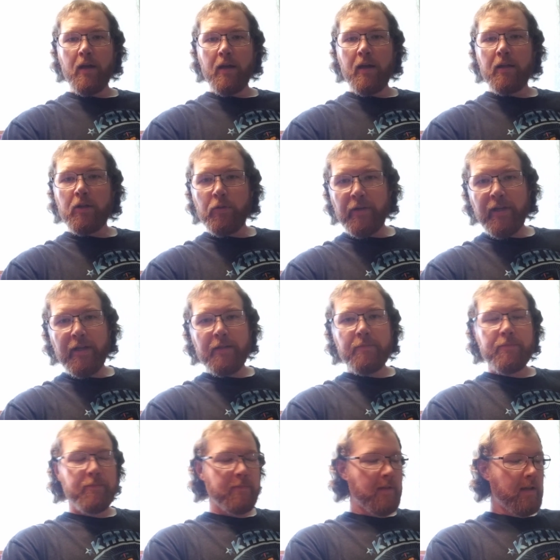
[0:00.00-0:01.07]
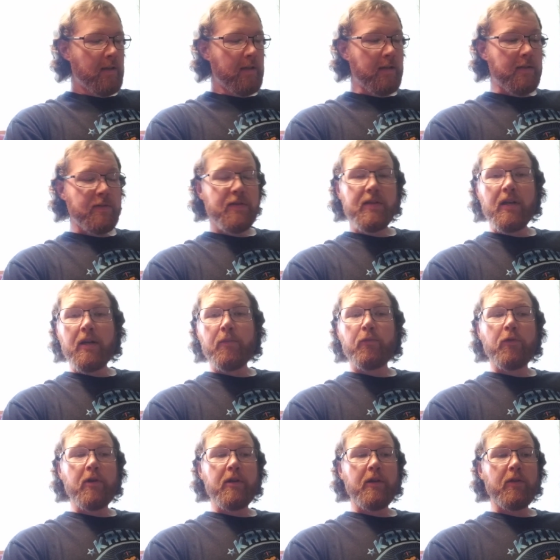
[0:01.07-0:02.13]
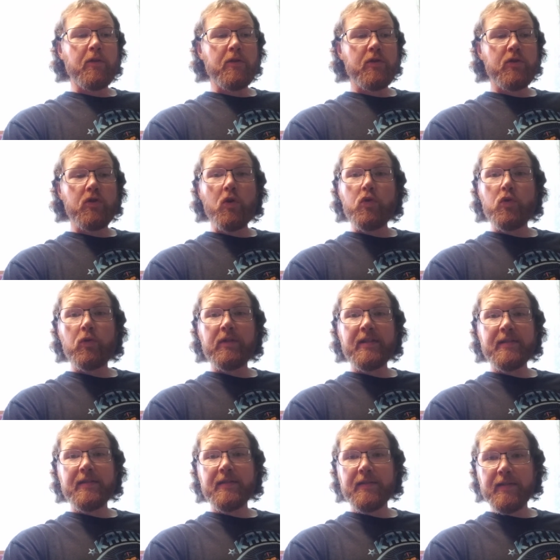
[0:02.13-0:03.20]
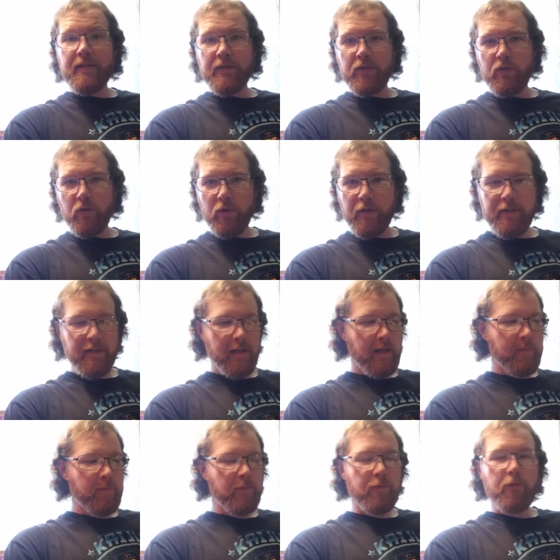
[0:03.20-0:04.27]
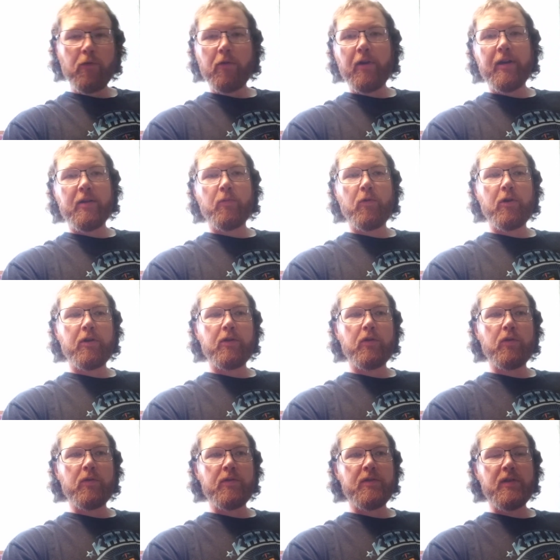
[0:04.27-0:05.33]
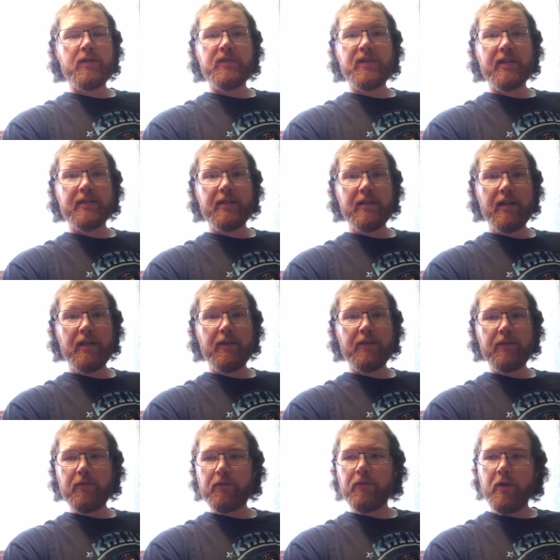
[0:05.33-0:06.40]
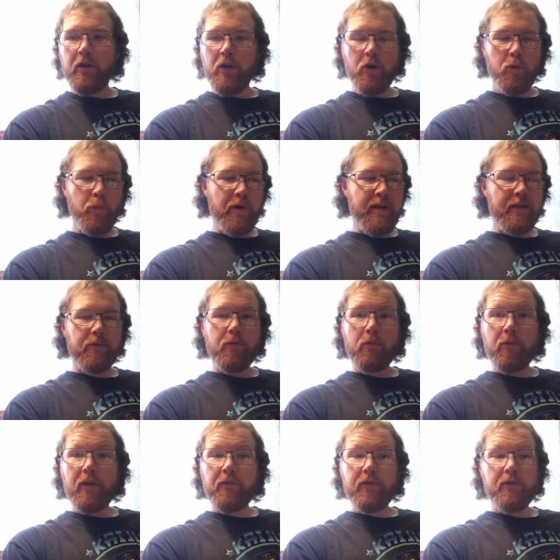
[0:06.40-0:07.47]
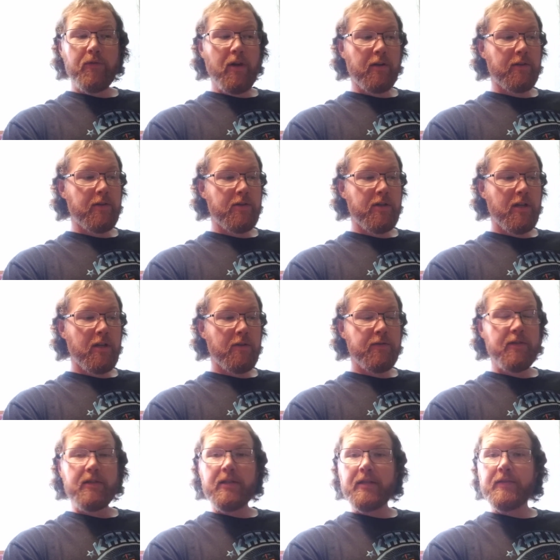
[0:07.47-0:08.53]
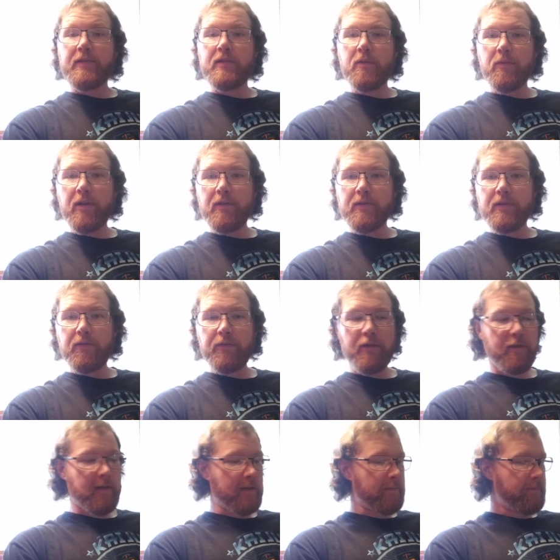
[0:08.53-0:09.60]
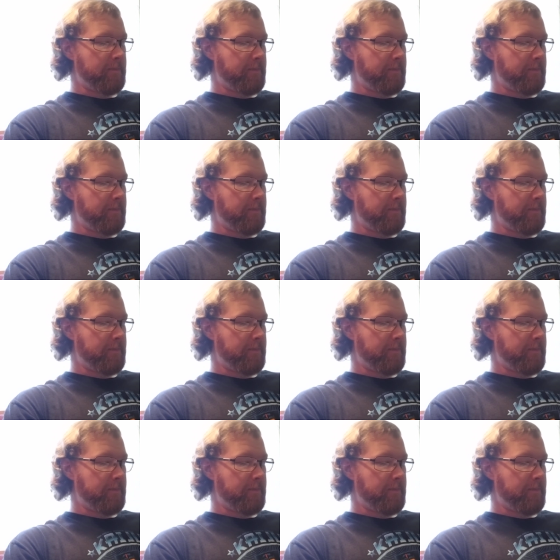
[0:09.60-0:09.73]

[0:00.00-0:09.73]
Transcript: Hello again. It's time for another social distancing story time for anyone who is just sick to death of reading through whatever you've got on the shelves and needs someone else to fill in.